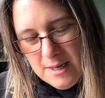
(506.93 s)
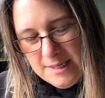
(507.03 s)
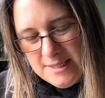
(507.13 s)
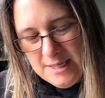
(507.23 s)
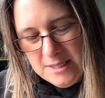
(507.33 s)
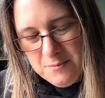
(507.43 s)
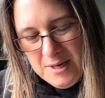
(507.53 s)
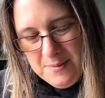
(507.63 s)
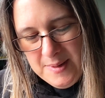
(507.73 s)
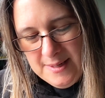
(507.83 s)
a
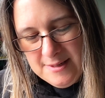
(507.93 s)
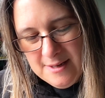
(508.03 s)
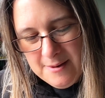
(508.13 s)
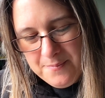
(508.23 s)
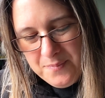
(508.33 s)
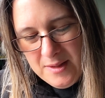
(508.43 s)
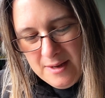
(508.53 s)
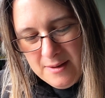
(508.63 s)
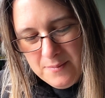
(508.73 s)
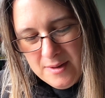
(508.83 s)
6mm
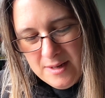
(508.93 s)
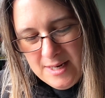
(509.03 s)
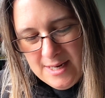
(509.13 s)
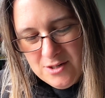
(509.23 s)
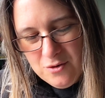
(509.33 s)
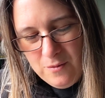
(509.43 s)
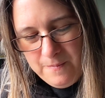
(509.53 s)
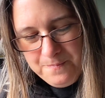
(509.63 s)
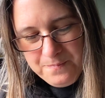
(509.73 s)
needle